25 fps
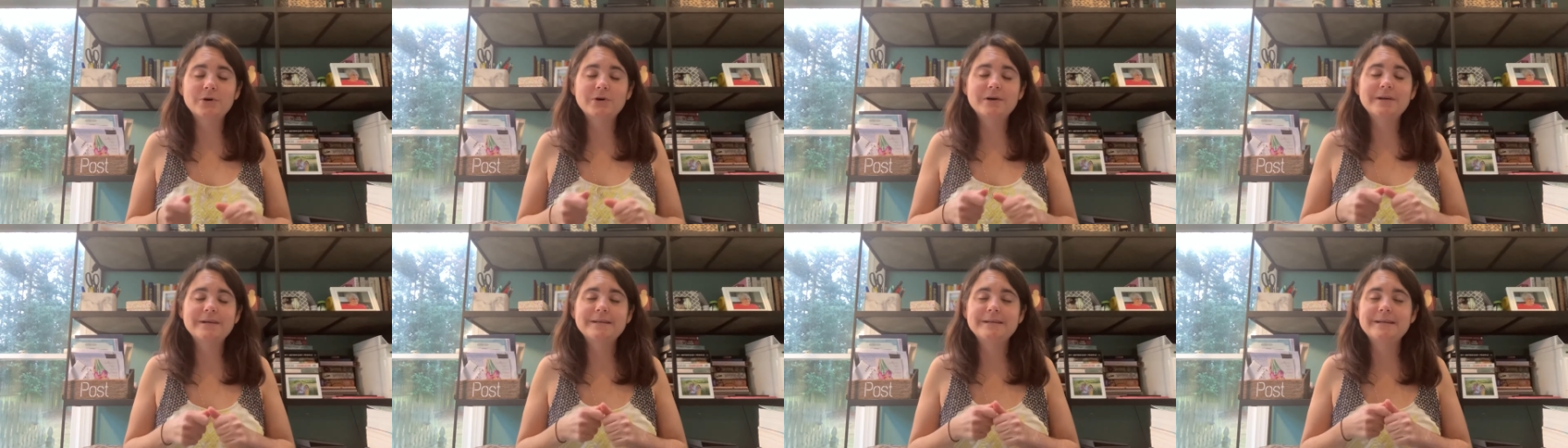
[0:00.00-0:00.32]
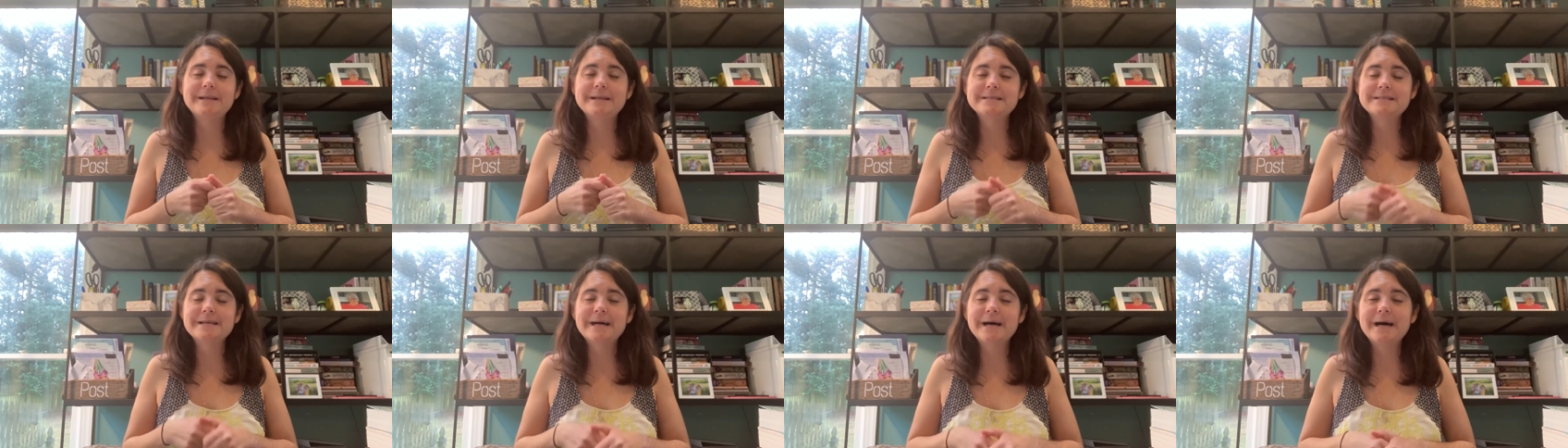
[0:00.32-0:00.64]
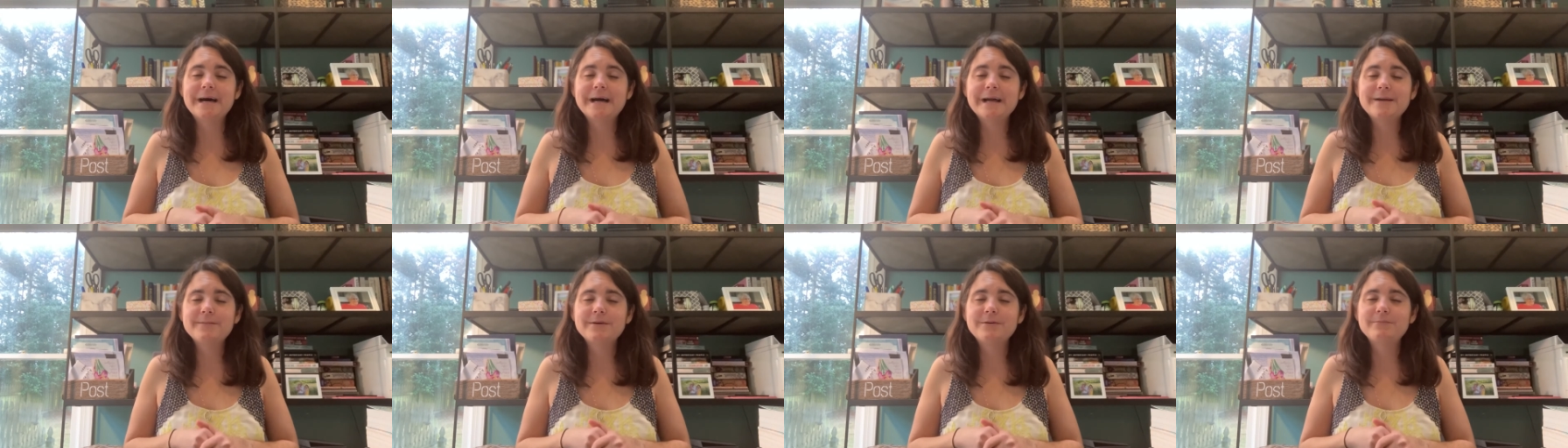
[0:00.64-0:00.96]
And at a
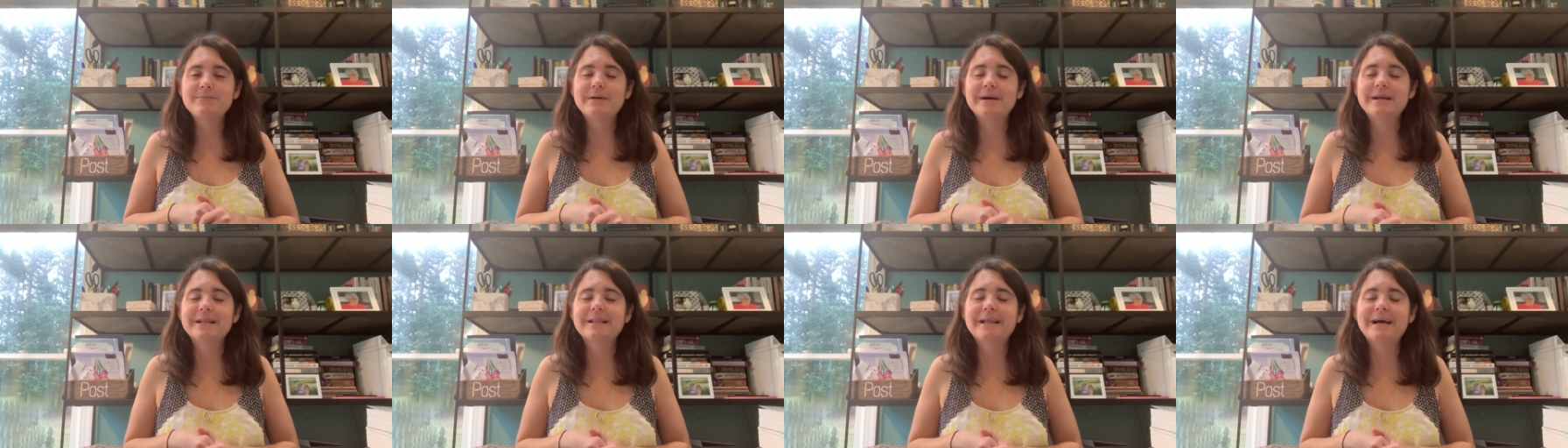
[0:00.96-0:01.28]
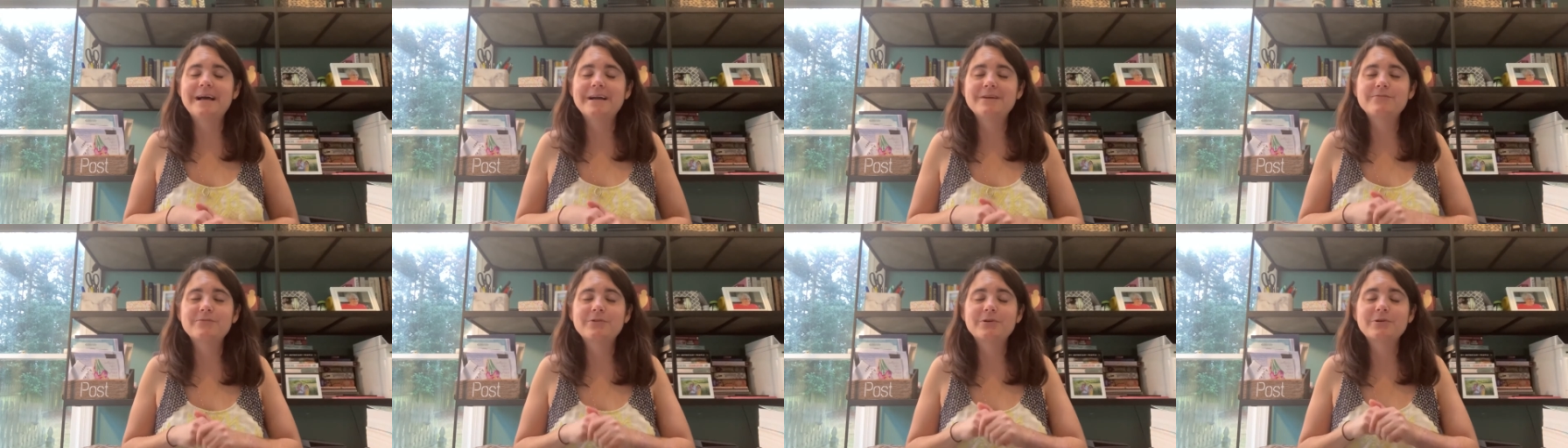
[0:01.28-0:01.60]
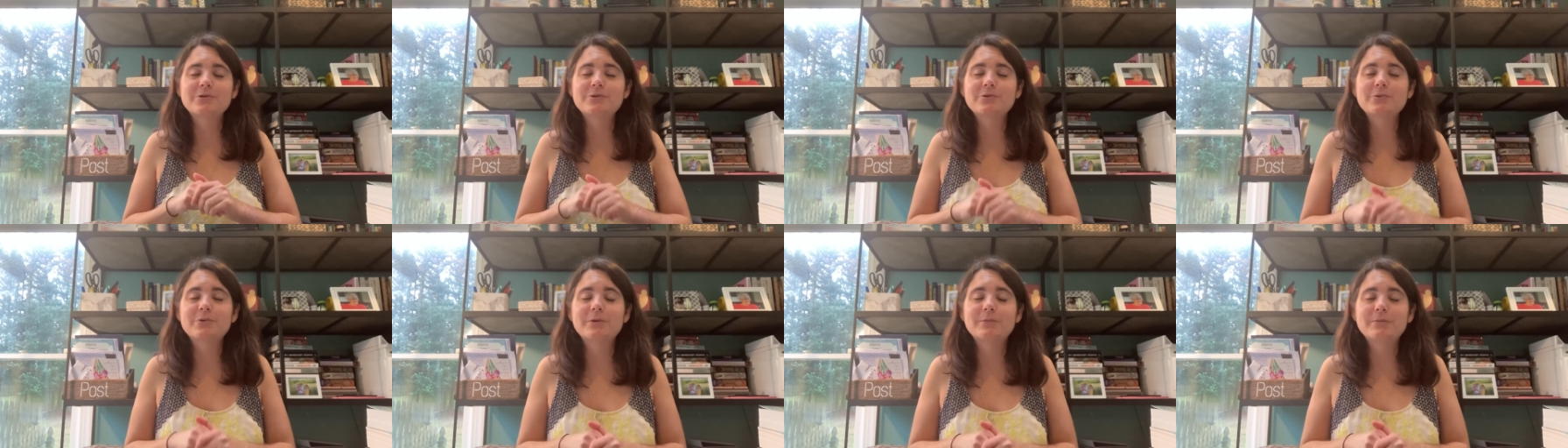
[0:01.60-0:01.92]
time in my life where
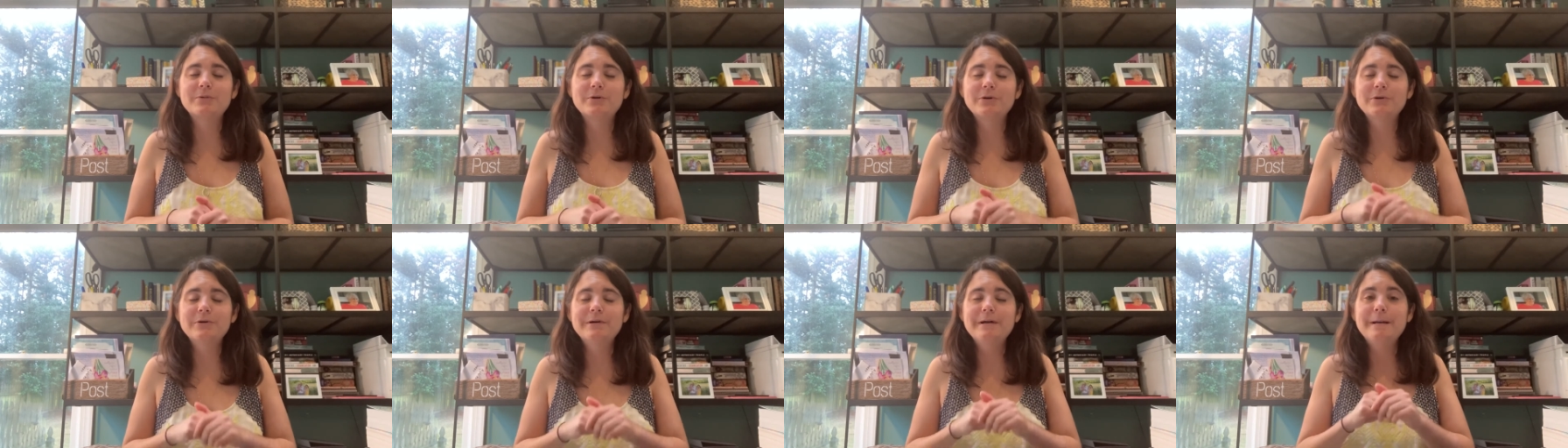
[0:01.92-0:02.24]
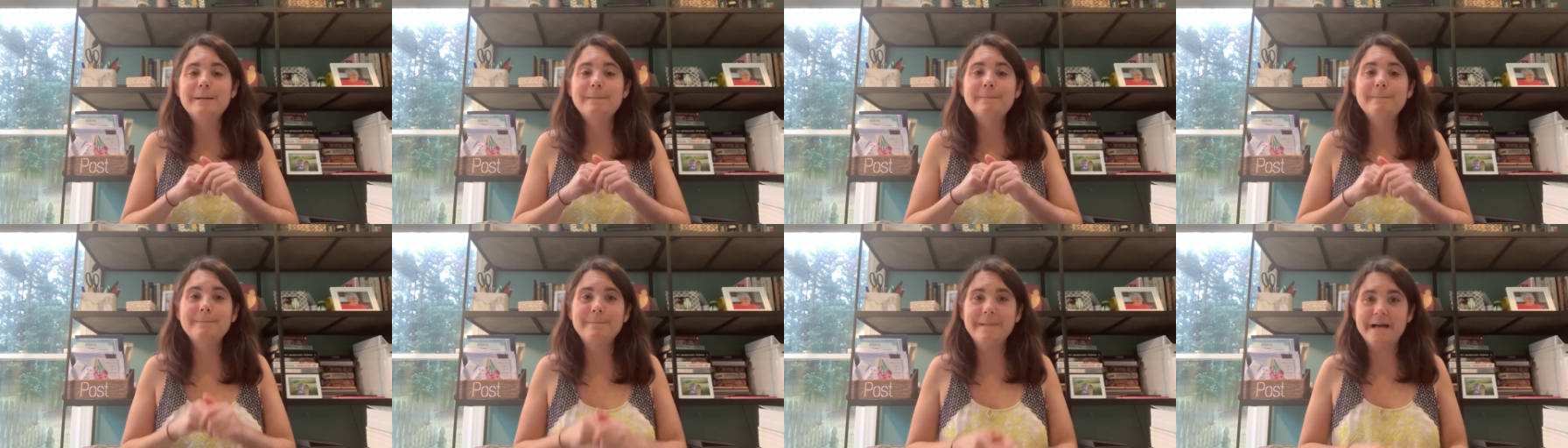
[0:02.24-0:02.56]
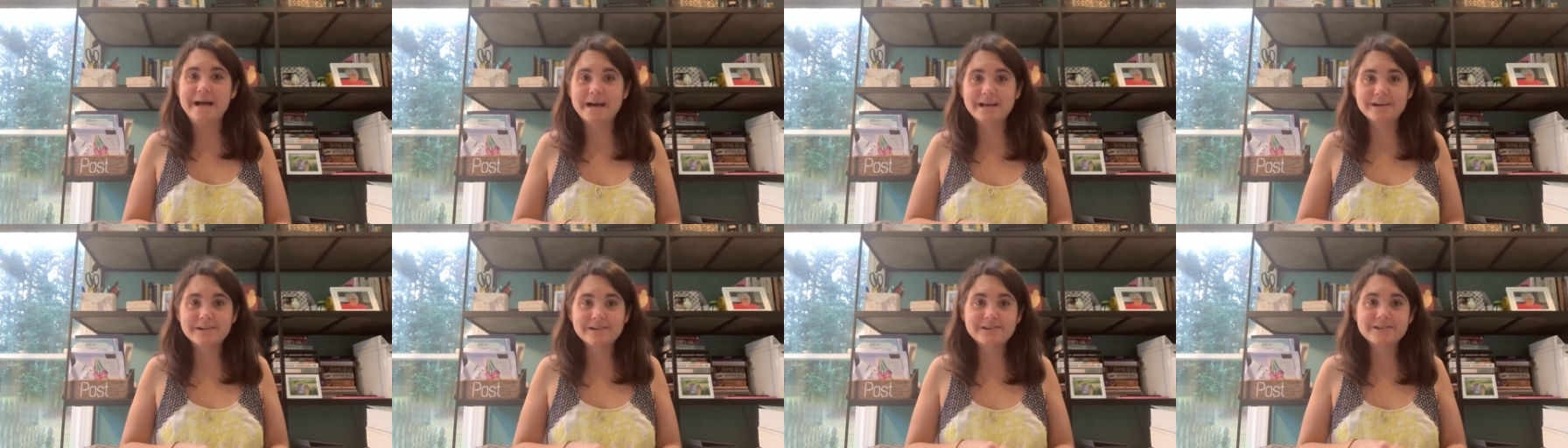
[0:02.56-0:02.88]
normal
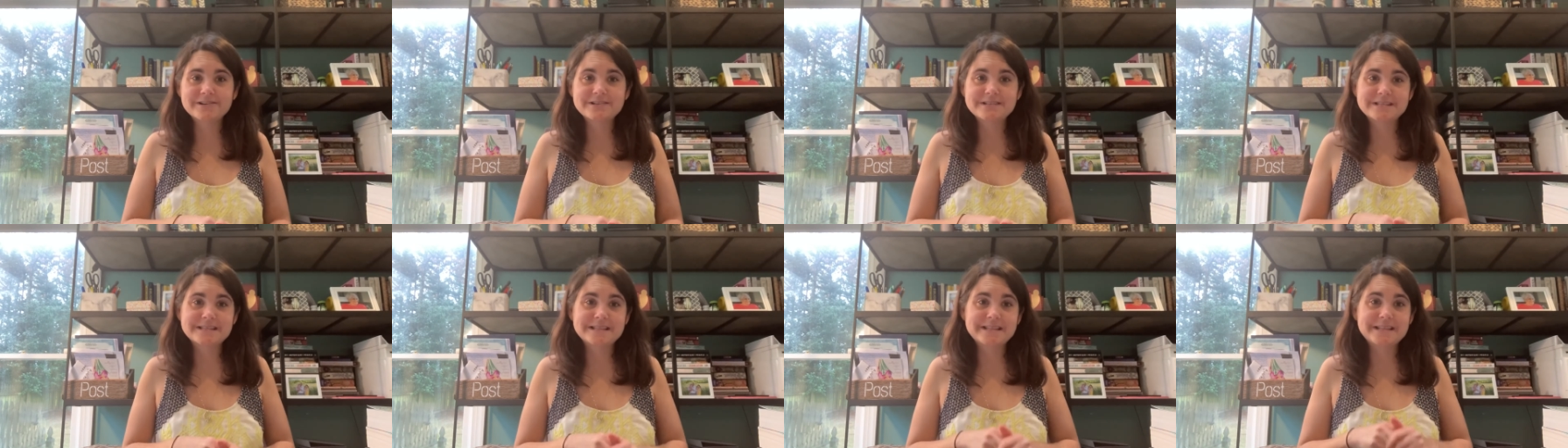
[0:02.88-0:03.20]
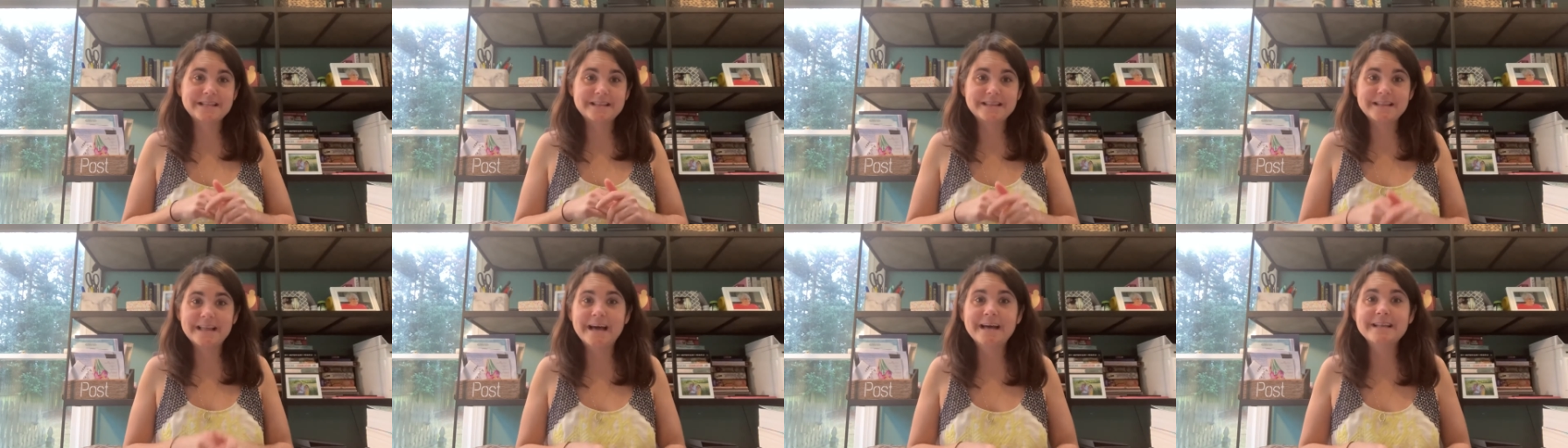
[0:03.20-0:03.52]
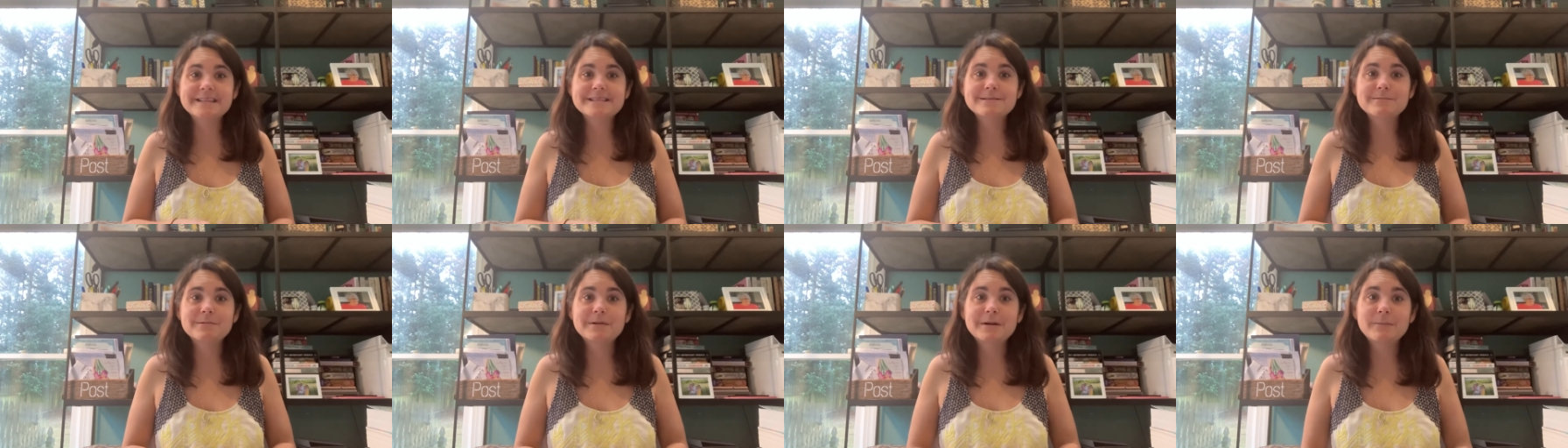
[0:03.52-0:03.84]
matters, then
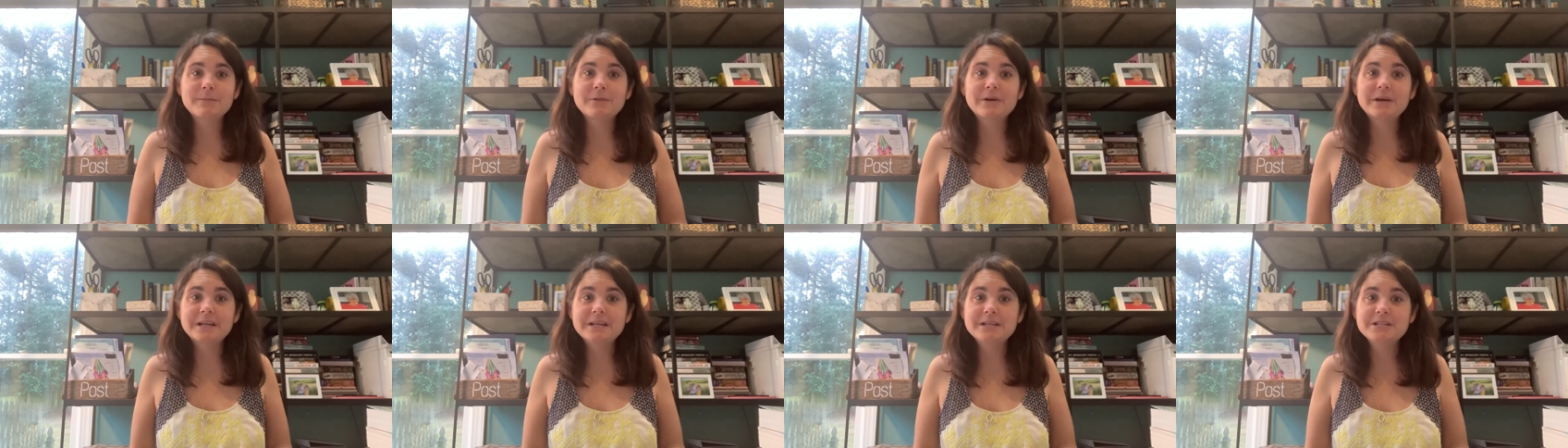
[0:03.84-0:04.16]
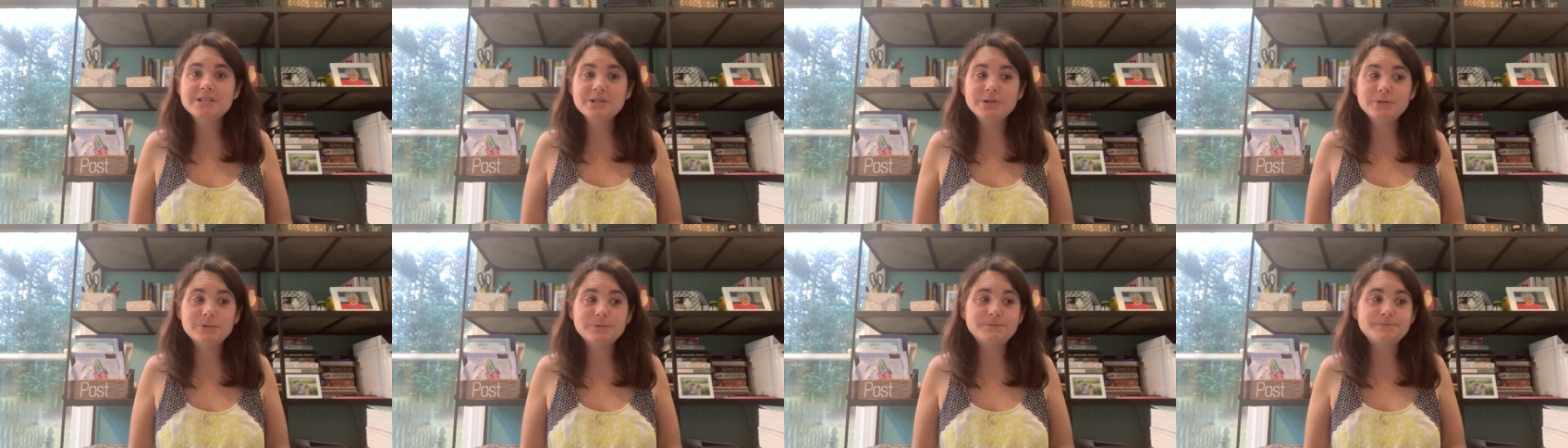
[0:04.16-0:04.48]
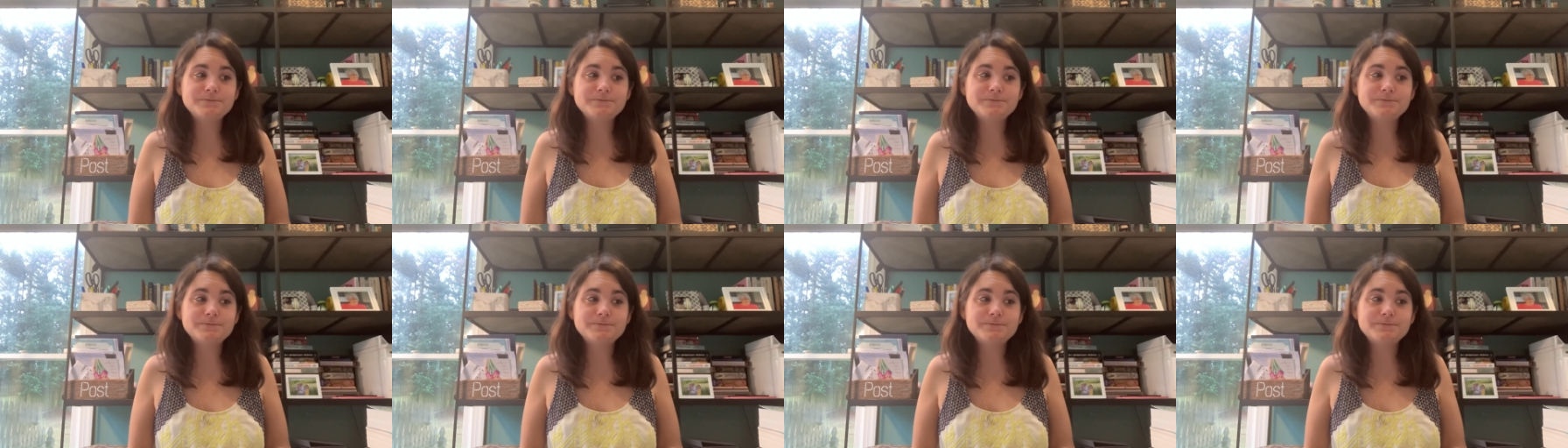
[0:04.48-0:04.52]
that's what I'm gonna do.